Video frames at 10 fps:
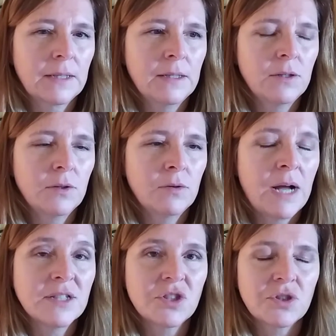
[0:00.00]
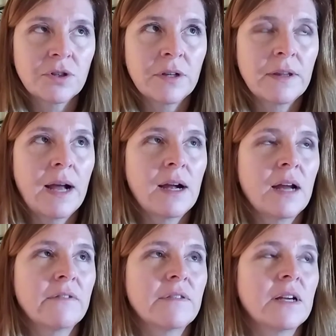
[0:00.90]
you know, uncertain, that
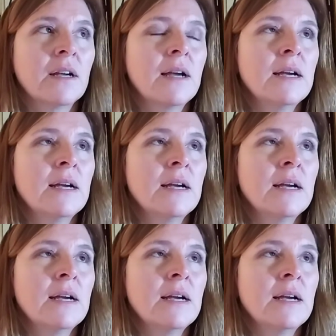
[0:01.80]
kind of thing,